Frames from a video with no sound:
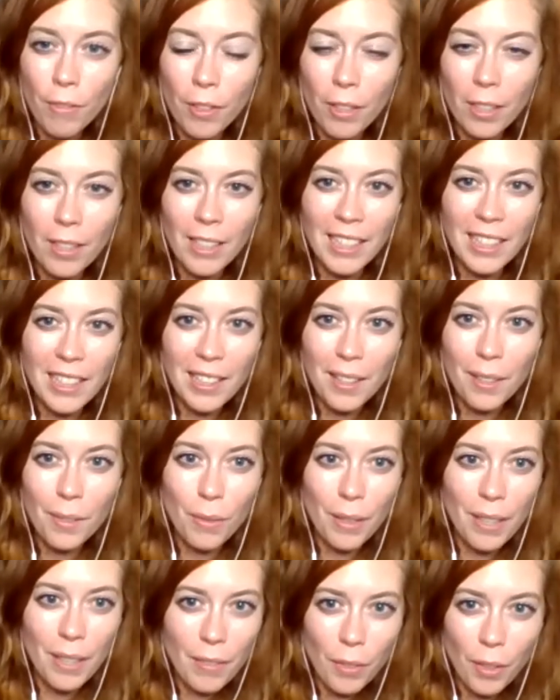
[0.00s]
into the
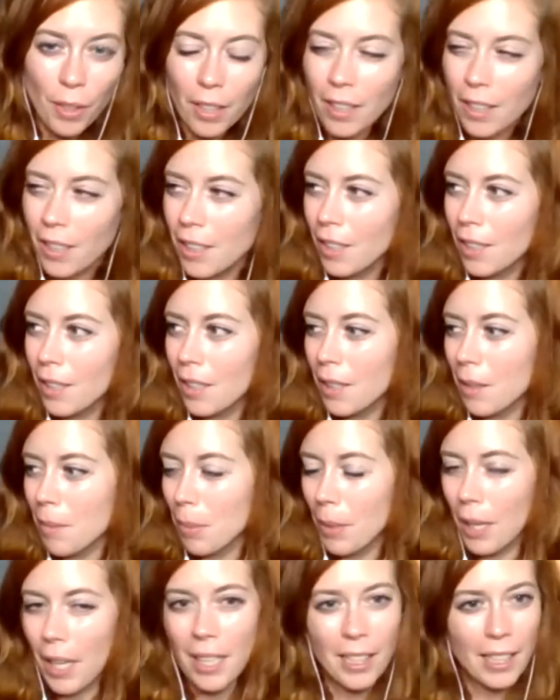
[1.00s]
river,
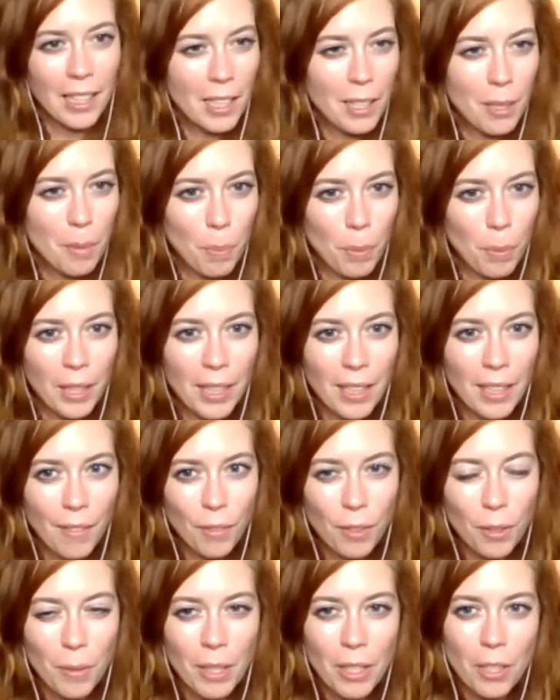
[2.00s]
but he's a pretty
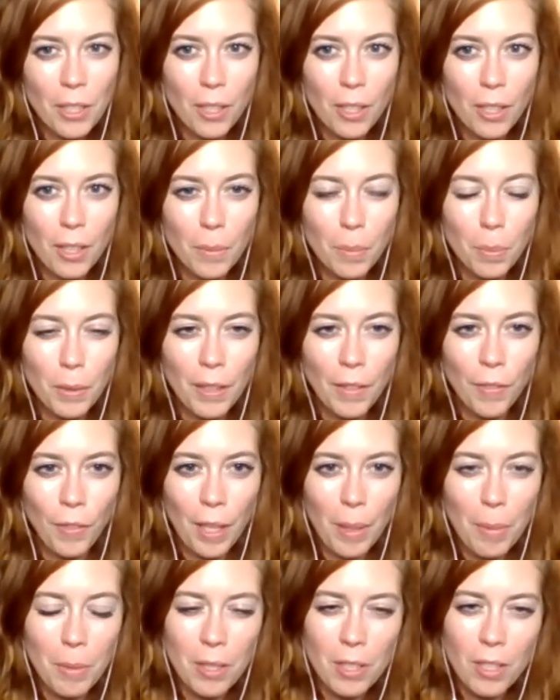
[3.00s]
influential, pretty
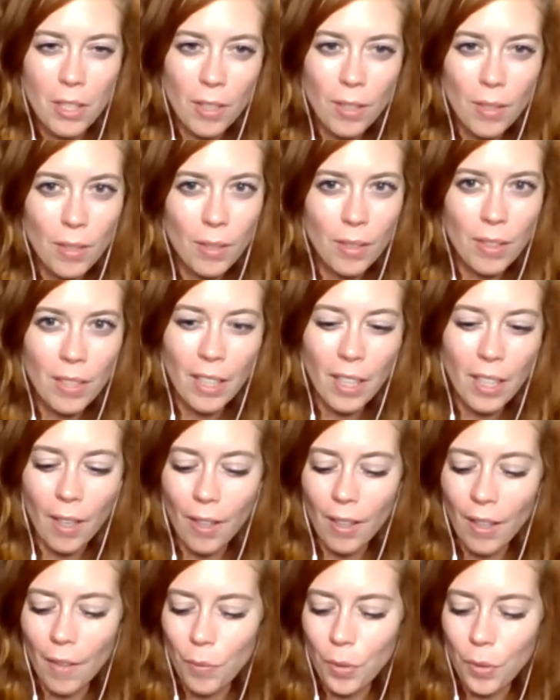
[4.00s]
famous dude. You know,
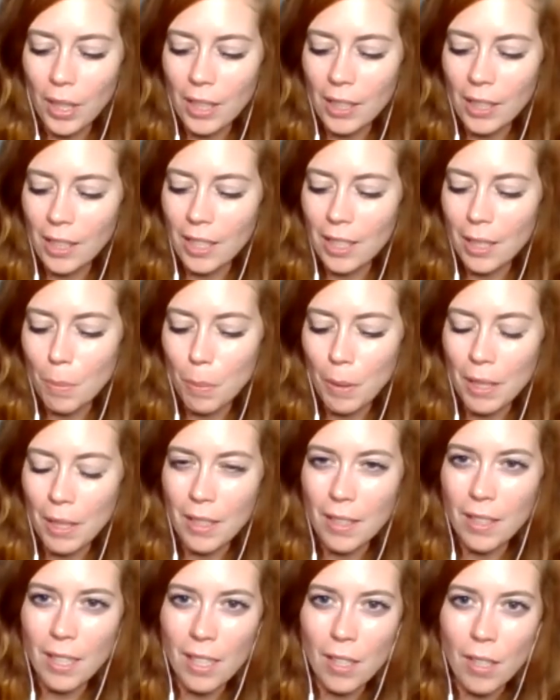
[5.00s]
I feel like he's
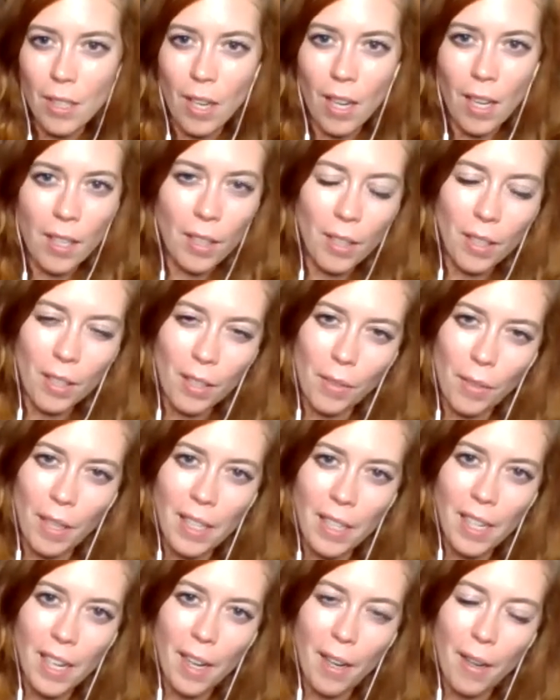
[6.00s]
being dishonored
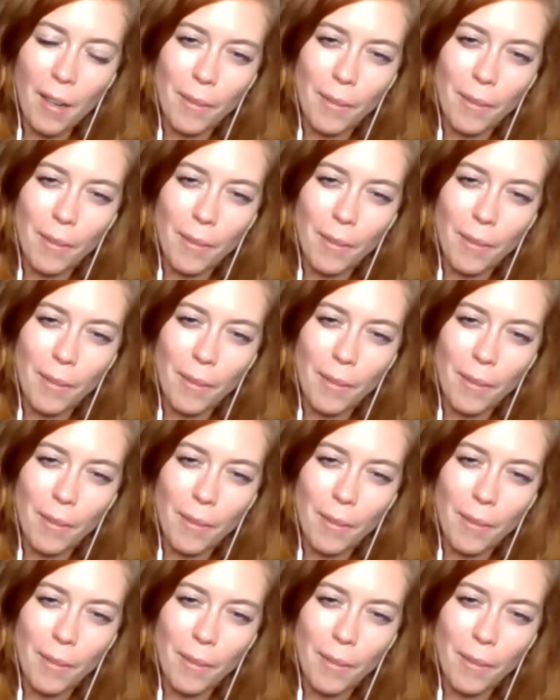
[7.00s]
right now.